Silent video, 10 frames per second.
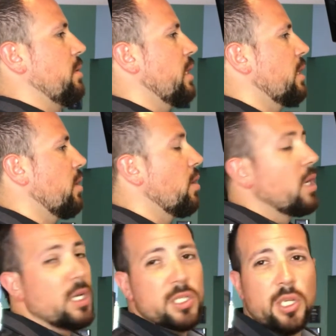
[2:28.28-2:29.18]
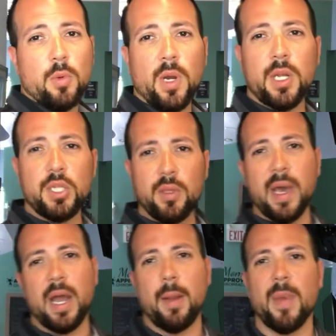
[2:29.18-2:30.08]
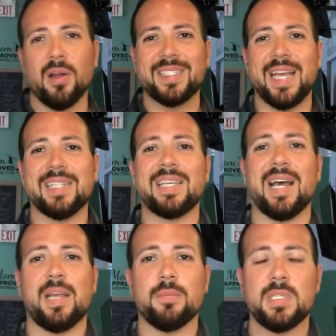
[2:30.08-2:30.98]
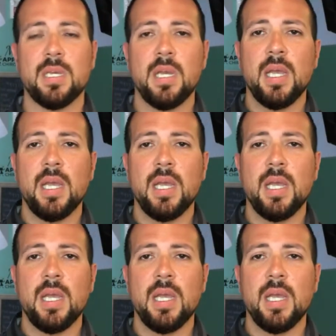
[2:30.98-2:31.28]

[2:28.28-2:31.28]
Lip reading: let go. So you want to do that about 10 times.